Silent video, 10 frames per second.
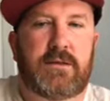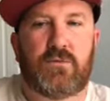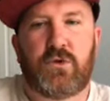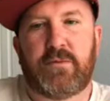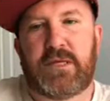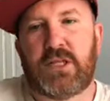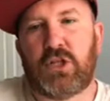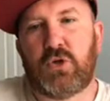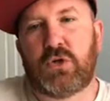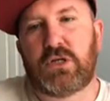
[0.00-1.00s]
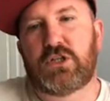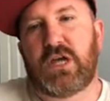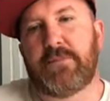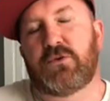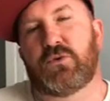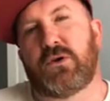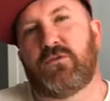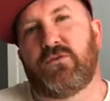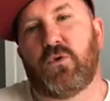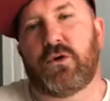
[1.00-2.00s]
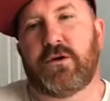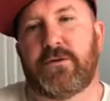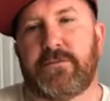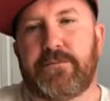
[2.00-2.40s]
We're going to be in Luke chapter 24.